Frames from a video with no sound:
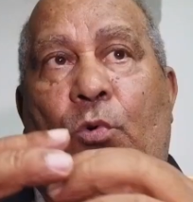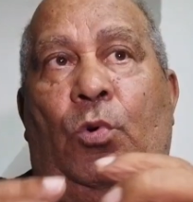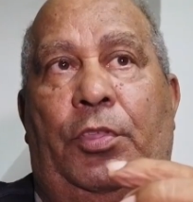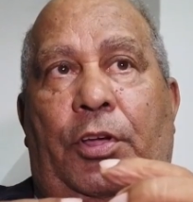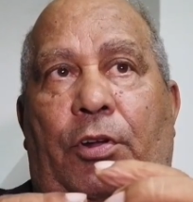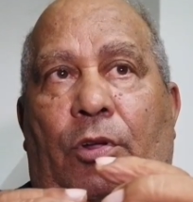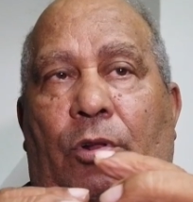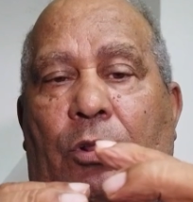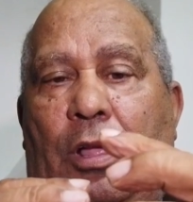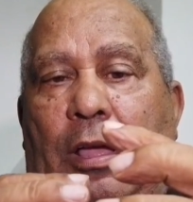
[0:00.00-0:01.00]
with a
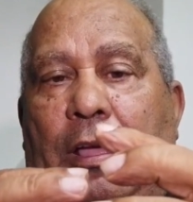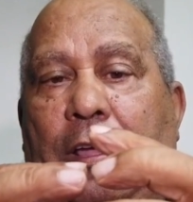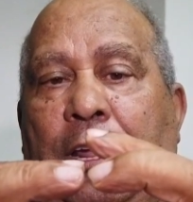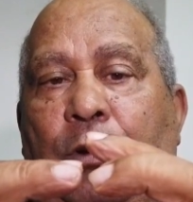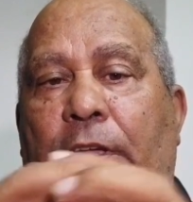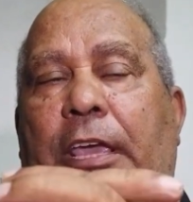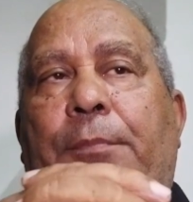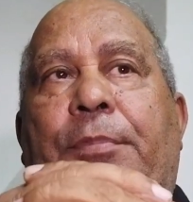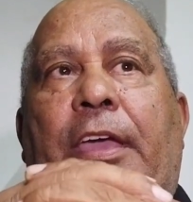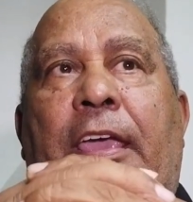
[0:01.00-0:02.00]
roll, it will
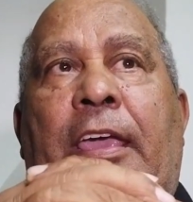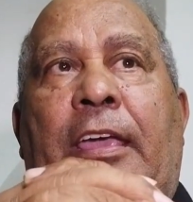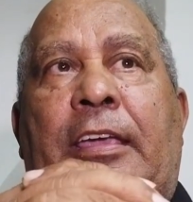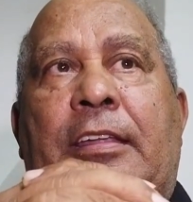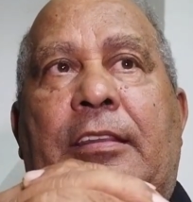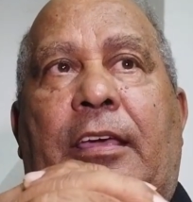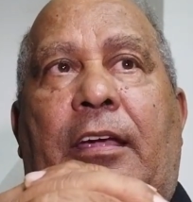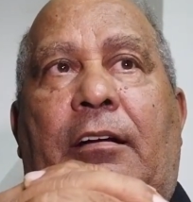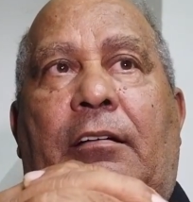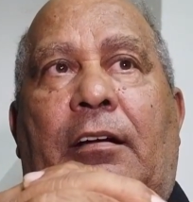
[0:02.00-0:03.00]
keep the air in
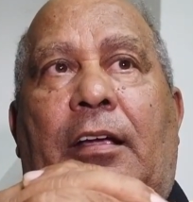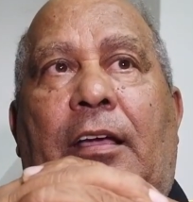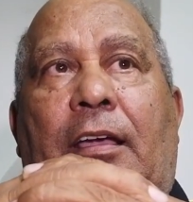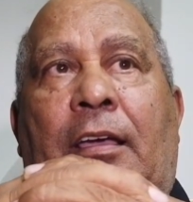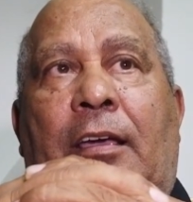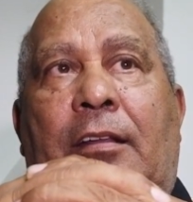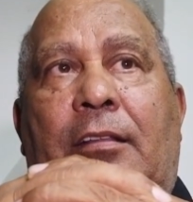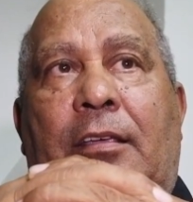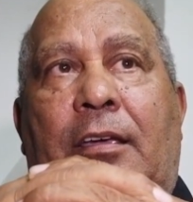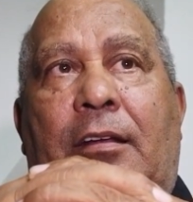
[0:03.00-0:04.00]
there,
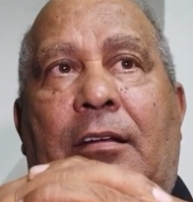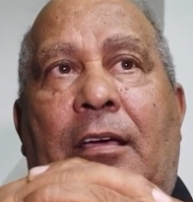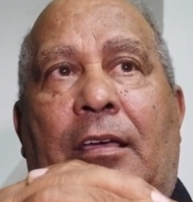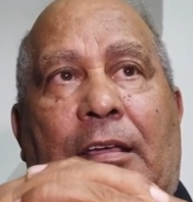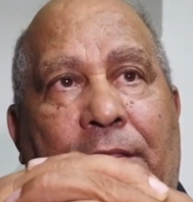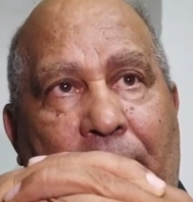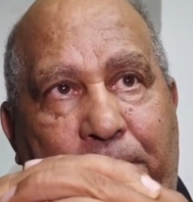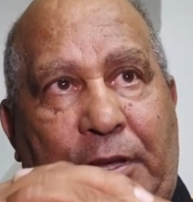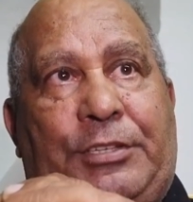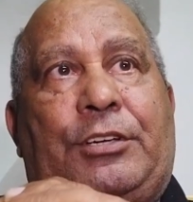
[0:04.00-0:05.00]
and then the
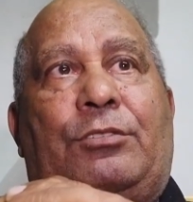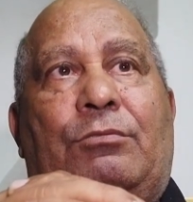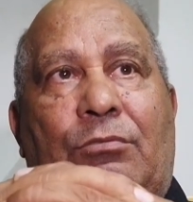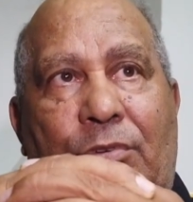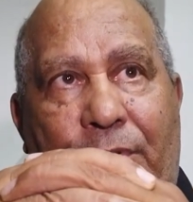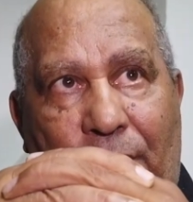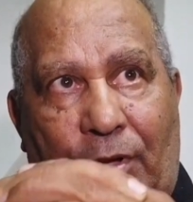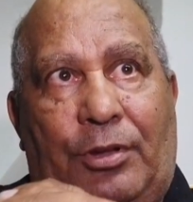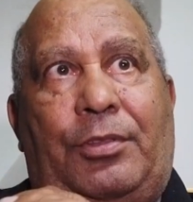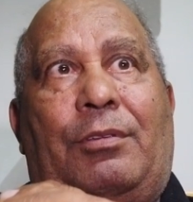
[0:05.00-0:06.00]
pigeon would
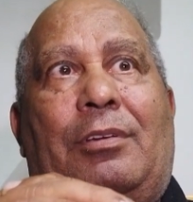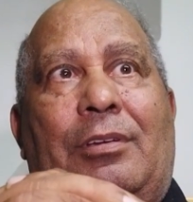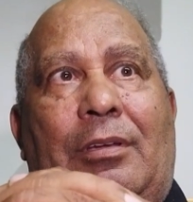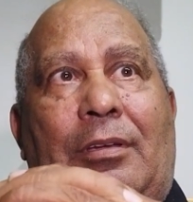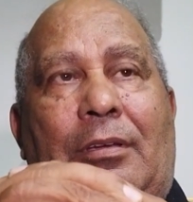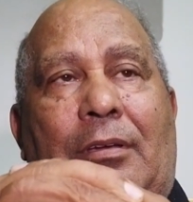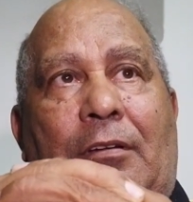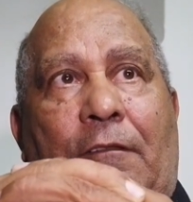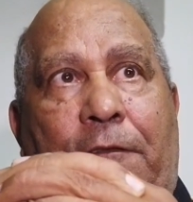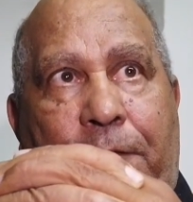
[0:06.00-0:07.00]
not
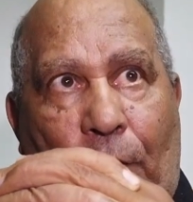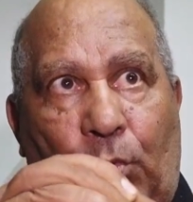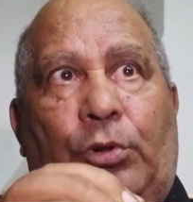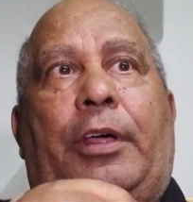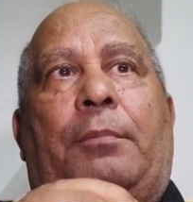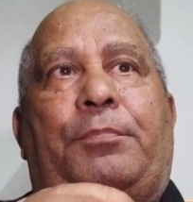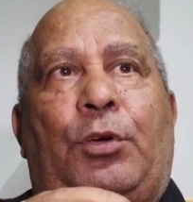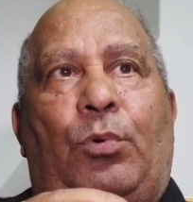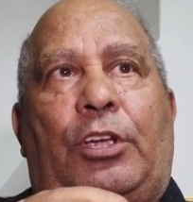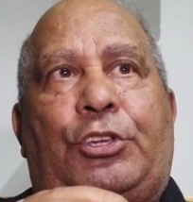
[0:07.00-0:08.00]
fold up
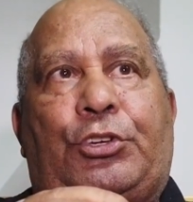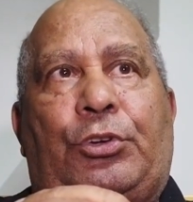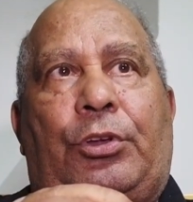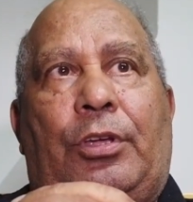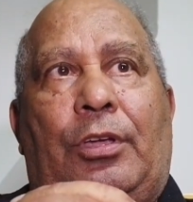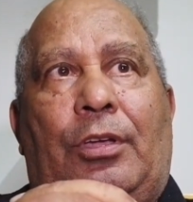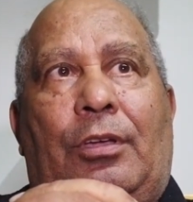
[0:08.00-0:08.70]
the way it should